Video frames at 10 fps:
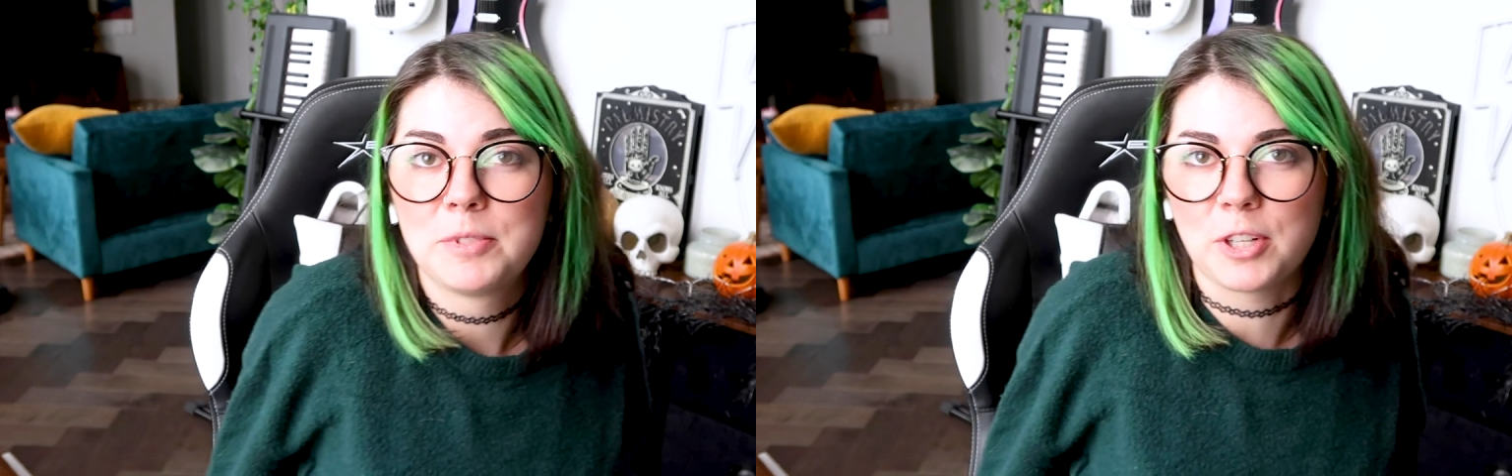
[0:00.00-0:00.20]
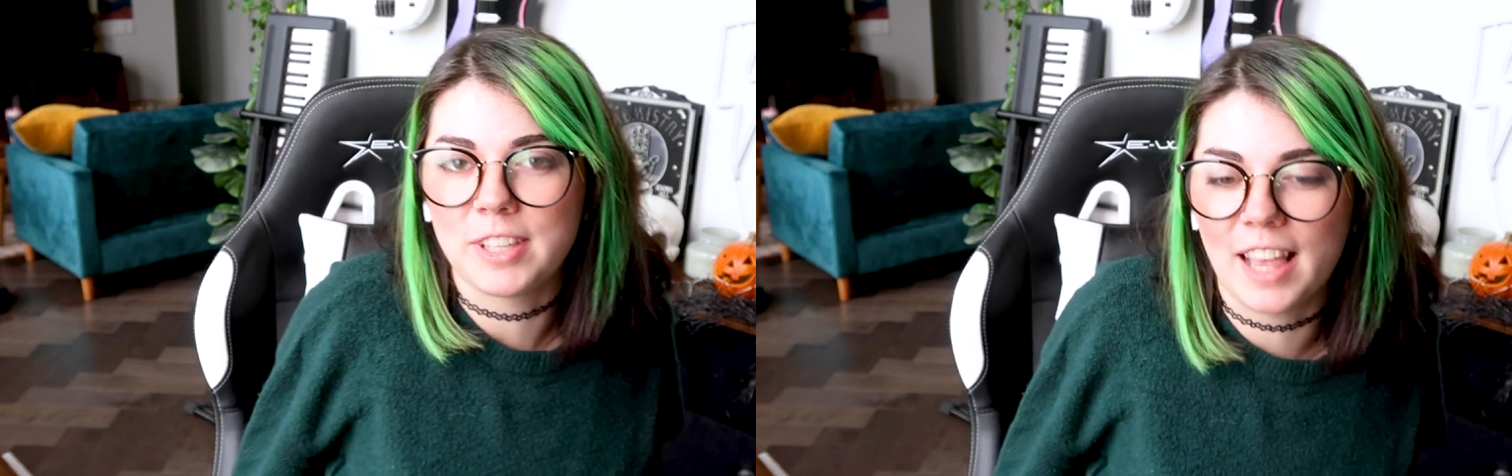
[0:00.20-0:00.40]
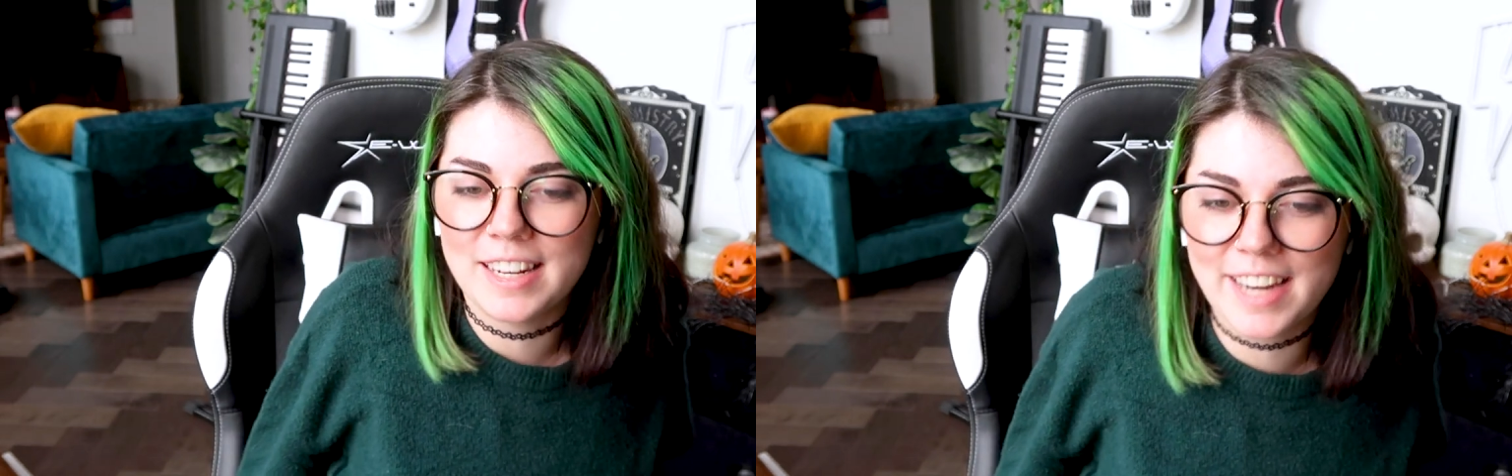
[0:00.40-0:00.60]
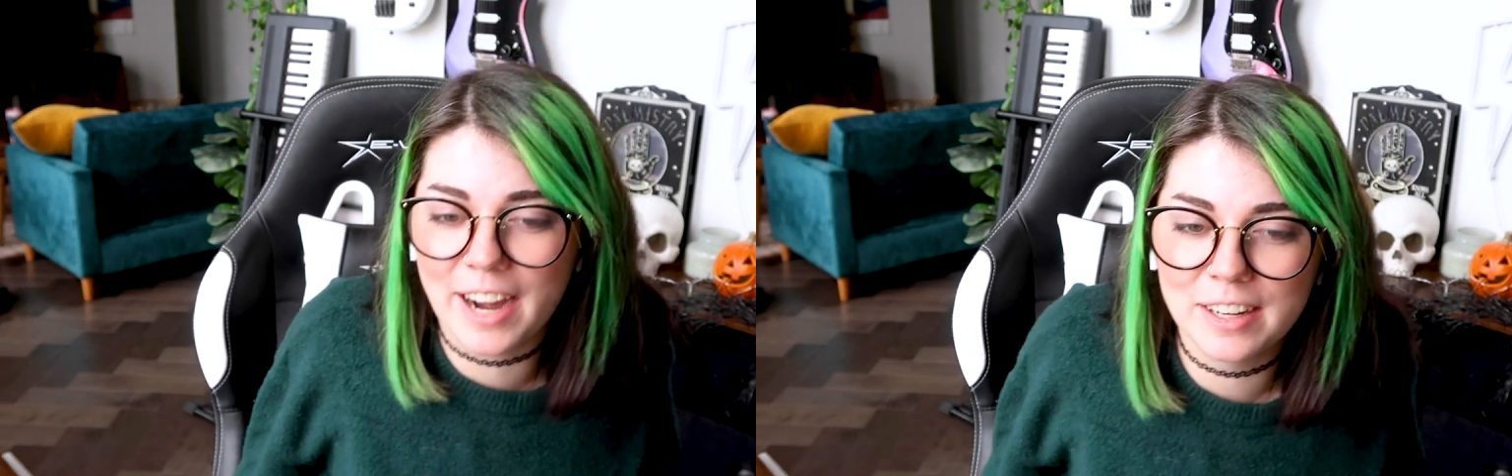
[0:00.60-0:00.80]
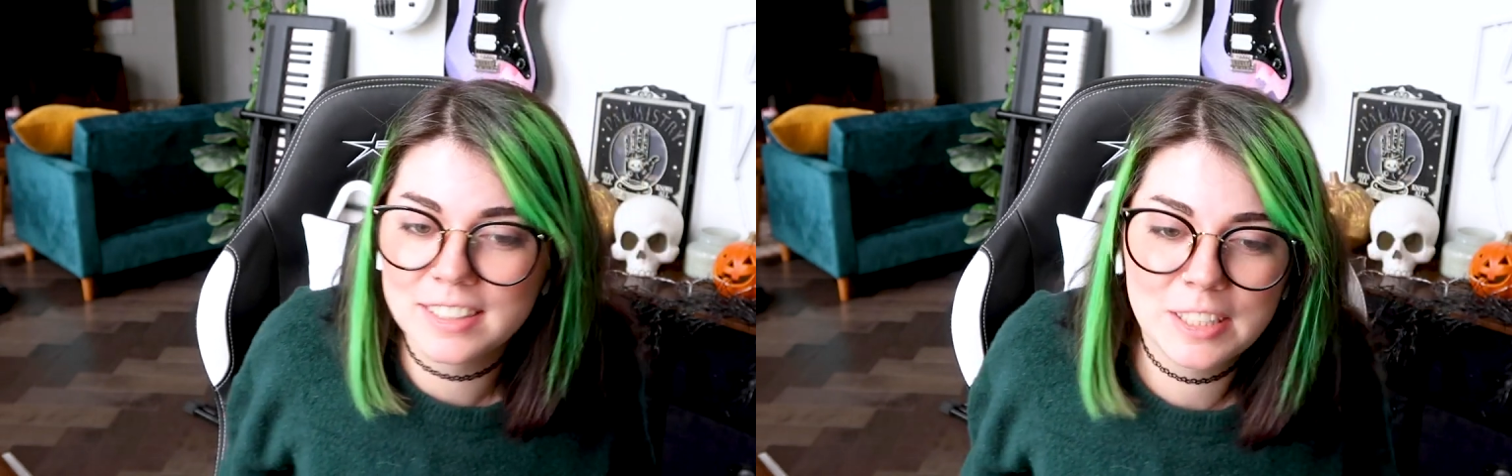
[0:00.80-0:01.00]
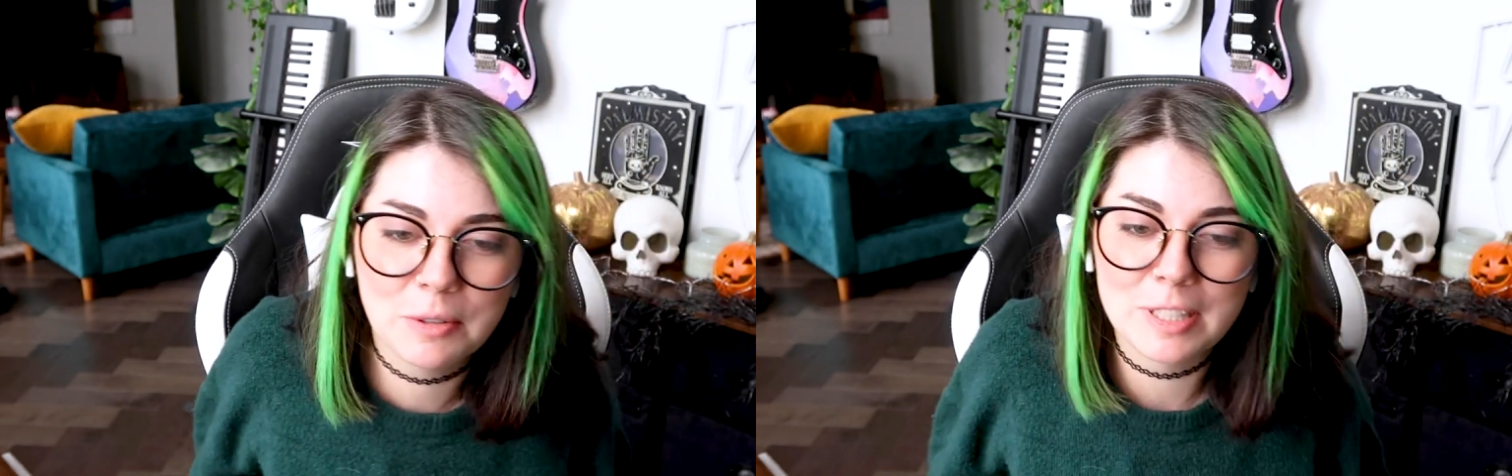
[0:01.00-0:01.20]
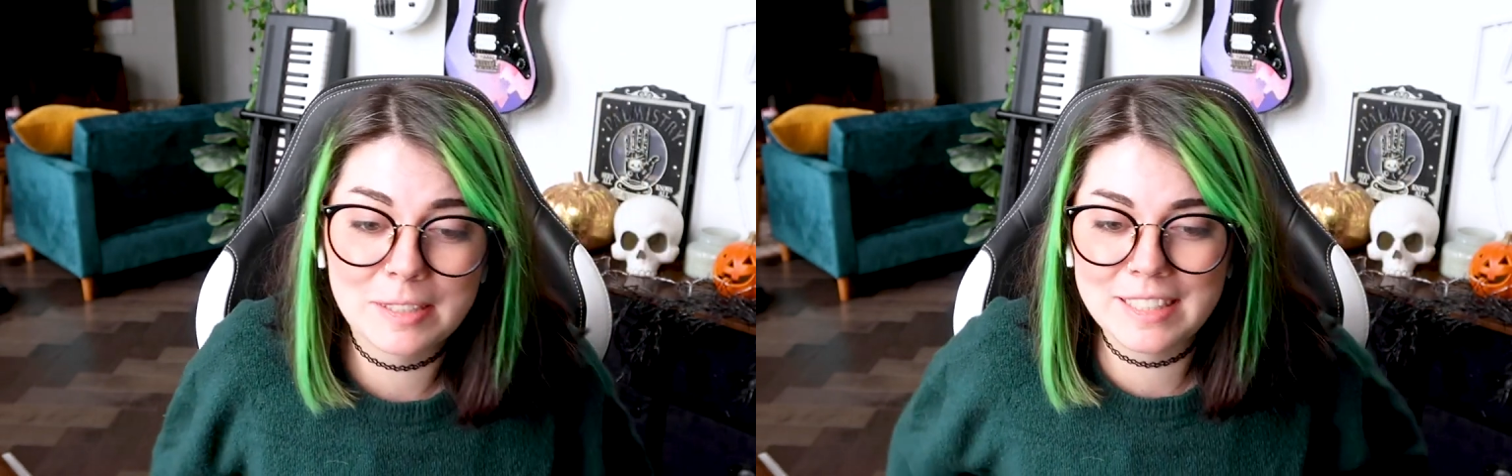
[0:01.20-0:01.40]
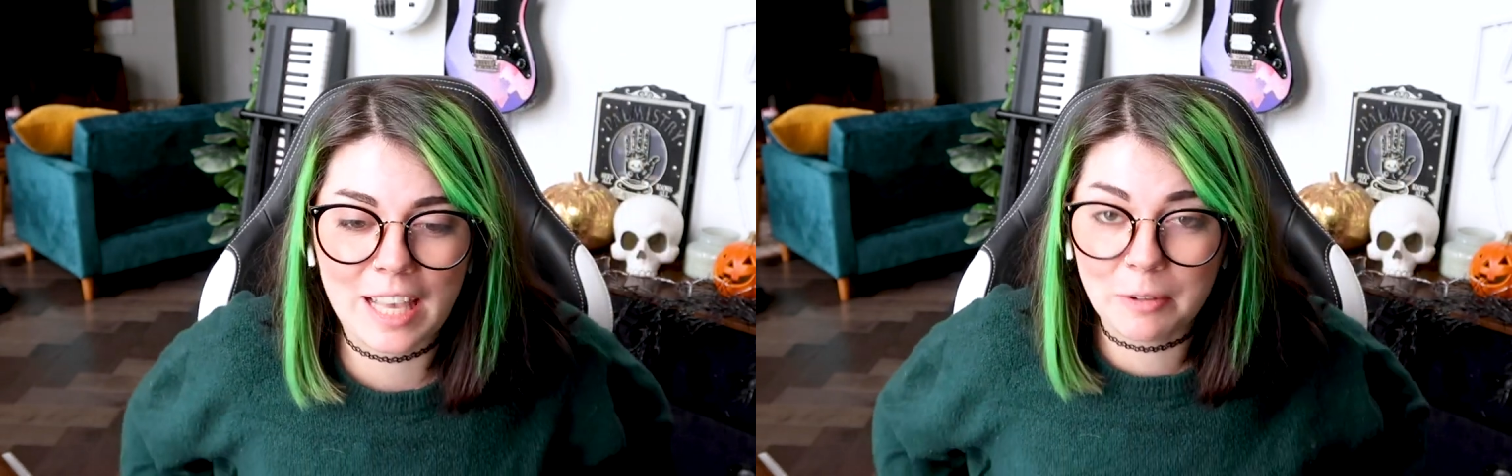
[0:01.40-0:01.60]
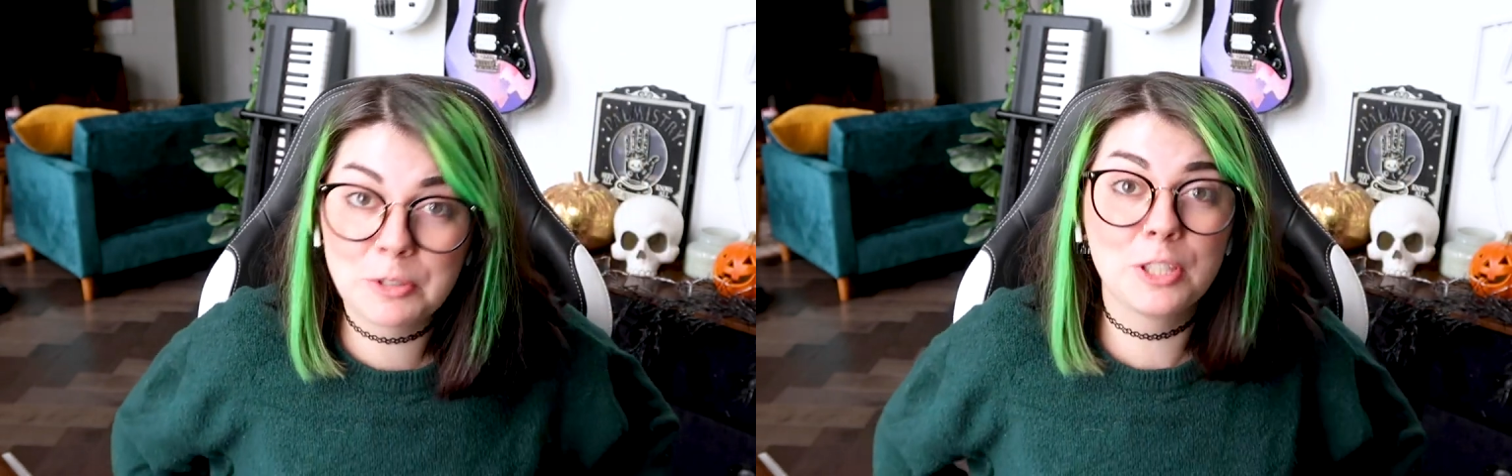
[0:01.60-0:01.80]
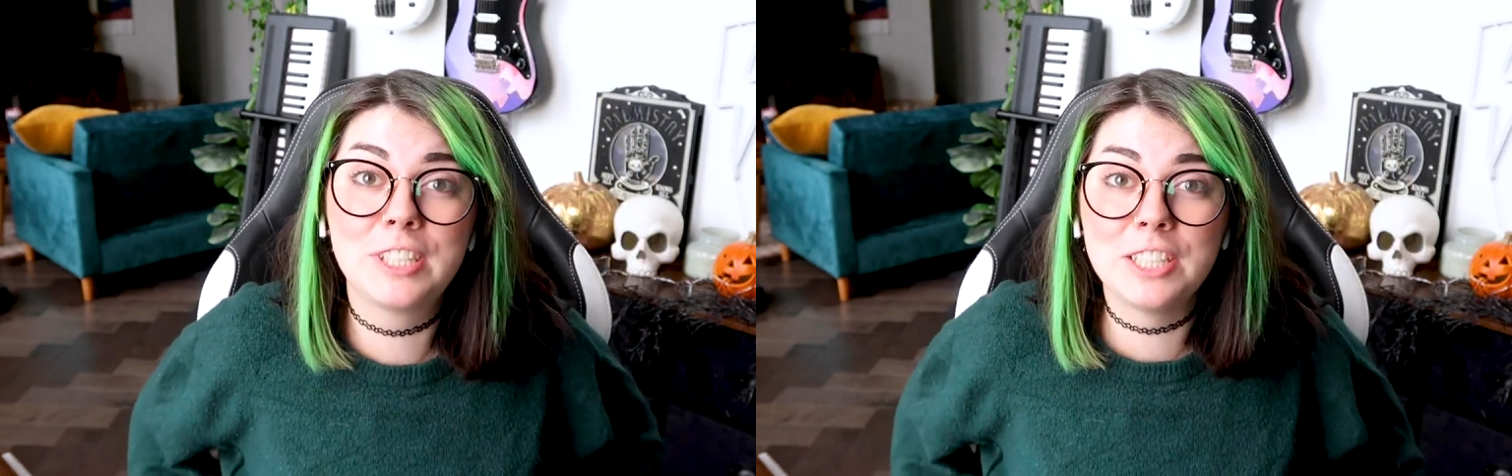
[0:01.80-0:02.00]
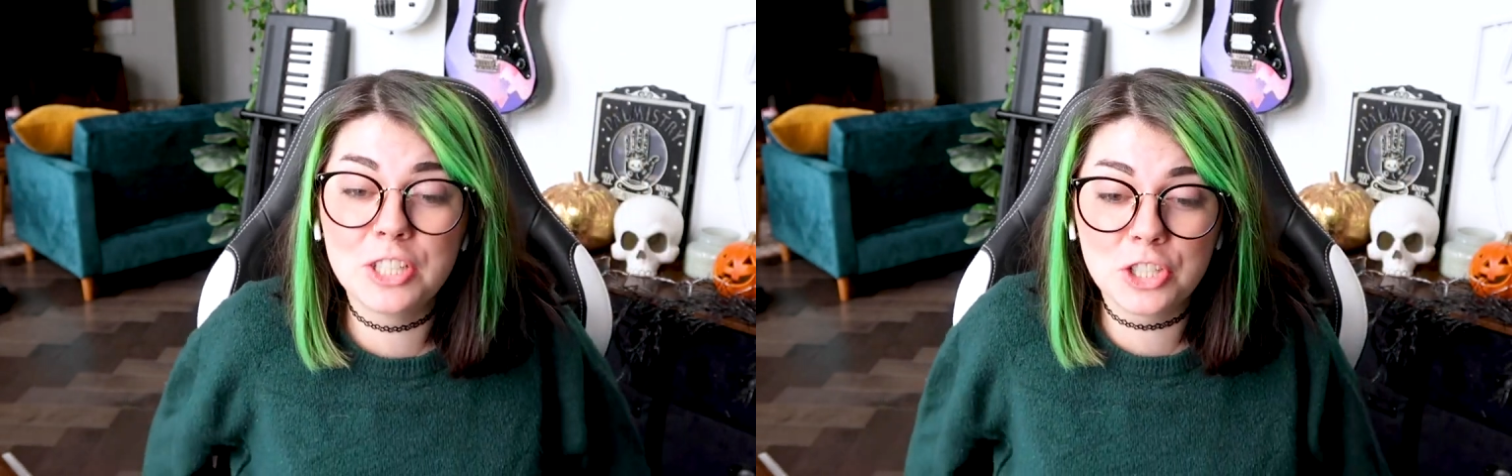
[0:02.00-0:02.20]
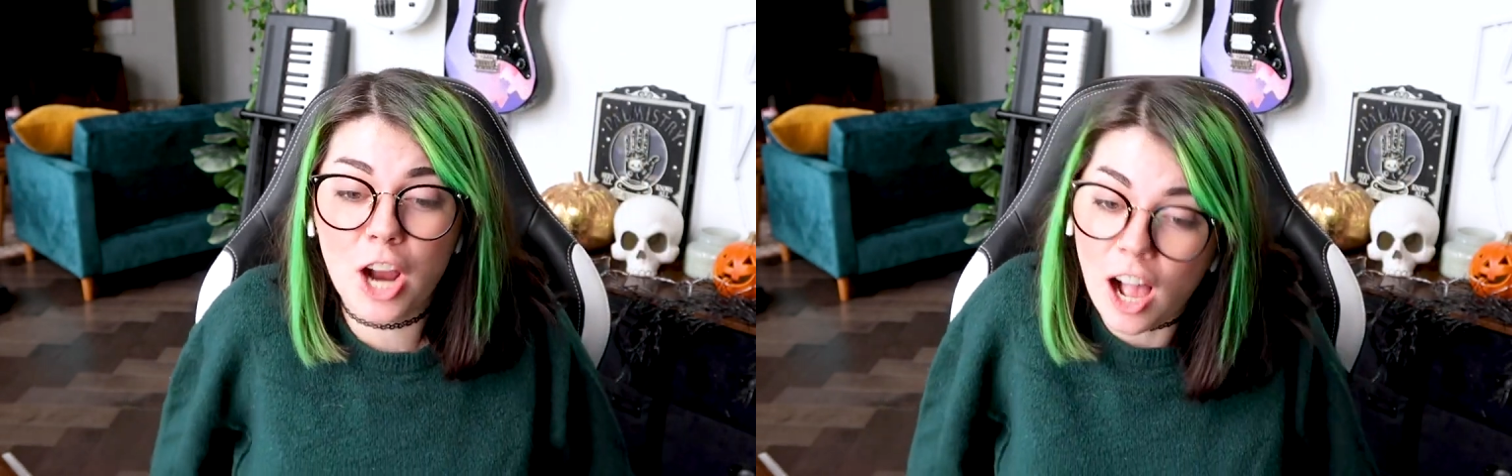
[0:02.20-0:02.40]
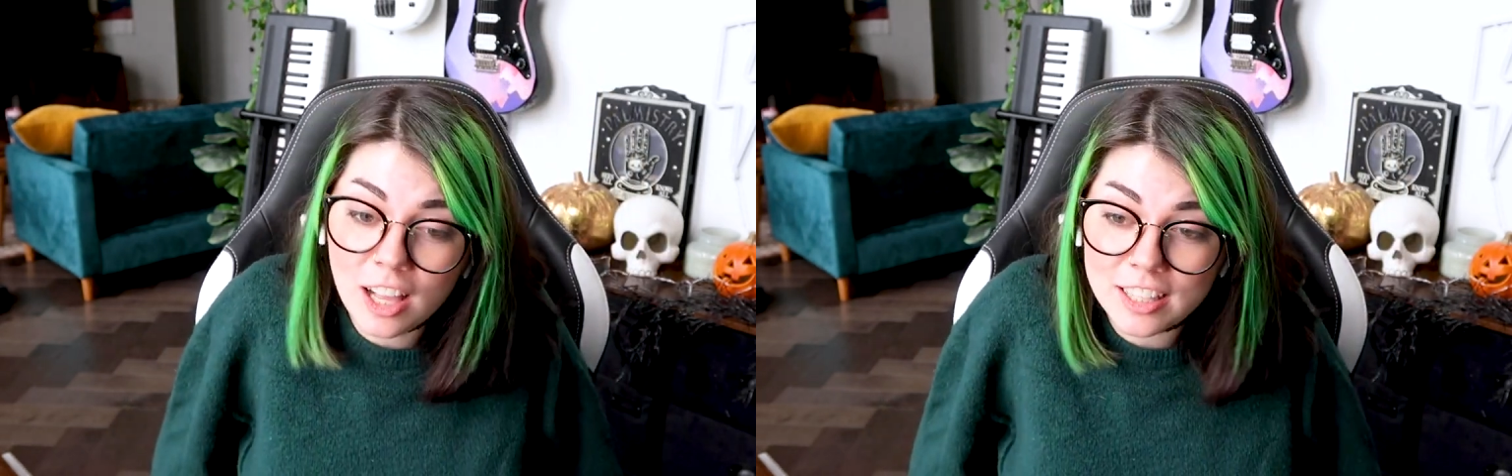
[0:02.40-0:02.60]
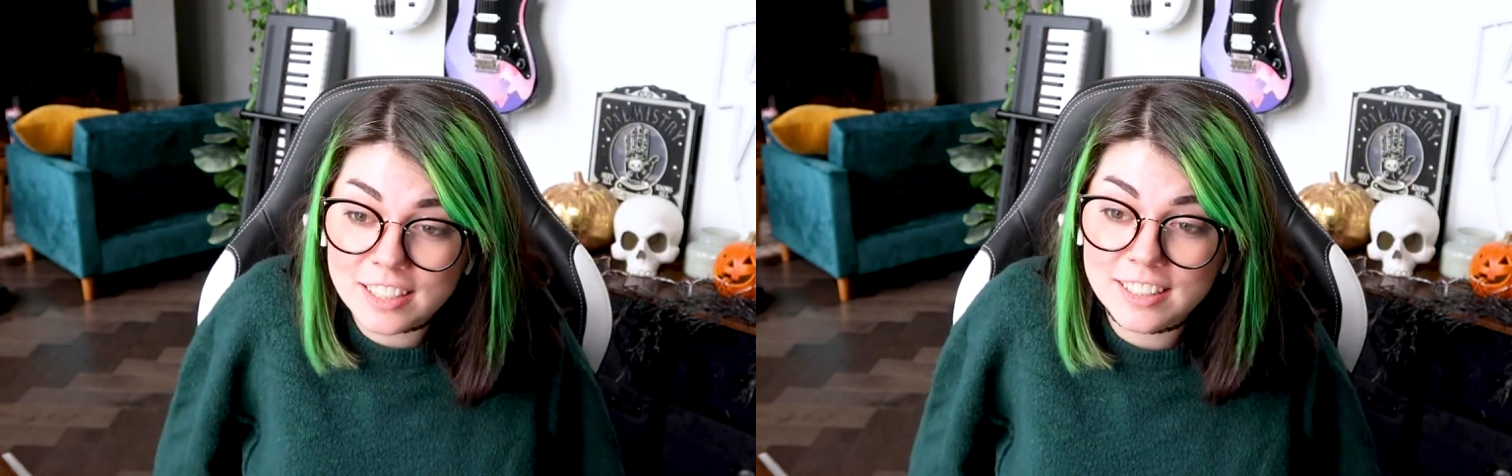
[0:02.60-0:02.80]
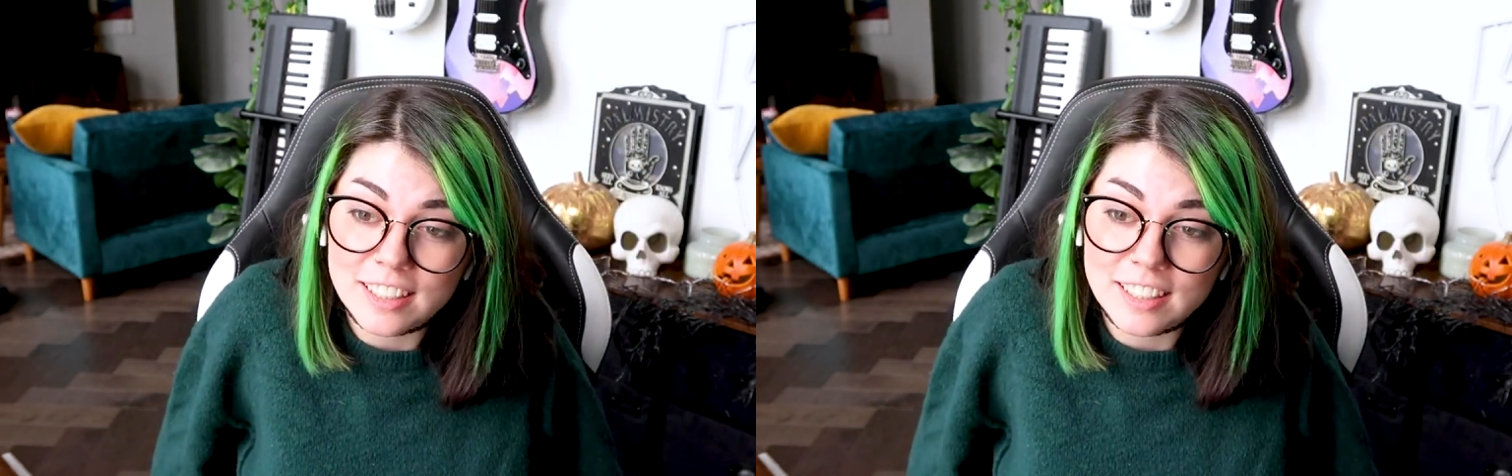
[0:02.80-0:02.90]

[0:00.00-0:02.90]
during that entire sequence because I was just in shock.